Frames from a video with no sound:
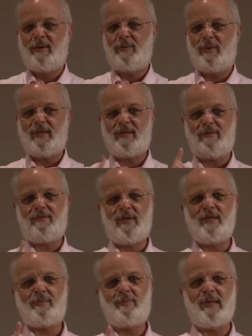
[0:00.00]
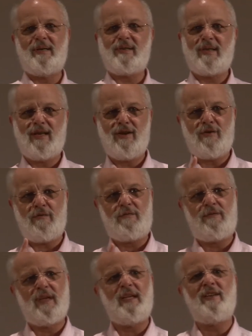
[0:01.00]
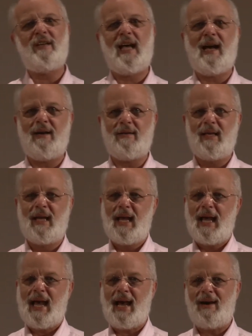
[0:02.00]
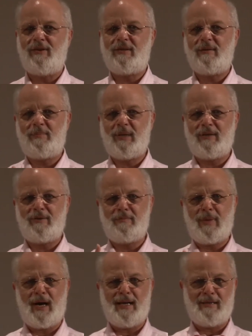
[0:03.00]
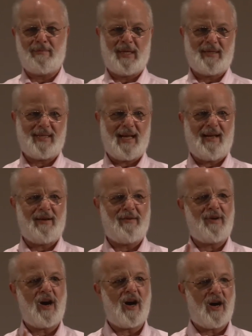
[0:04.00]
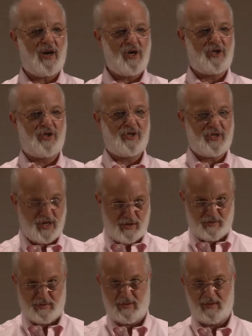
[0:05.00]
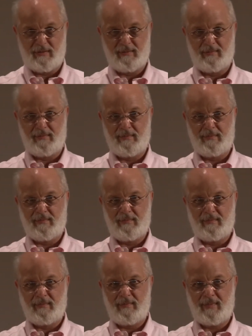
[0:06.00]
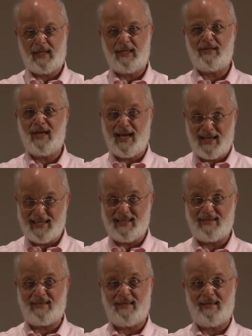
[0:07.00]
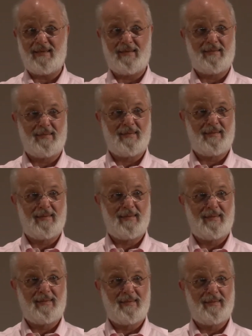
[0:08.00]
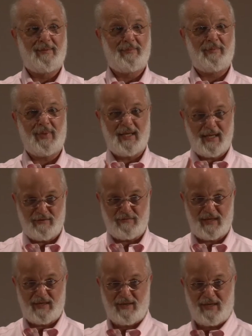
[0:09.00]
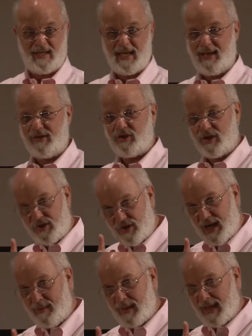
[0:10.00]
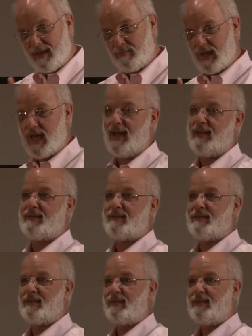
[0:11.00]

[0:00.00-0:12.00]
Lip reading: was the first person who figured out how to build monuments out of hard stone. It's not easy, but he figured it out. Just shaping the blocks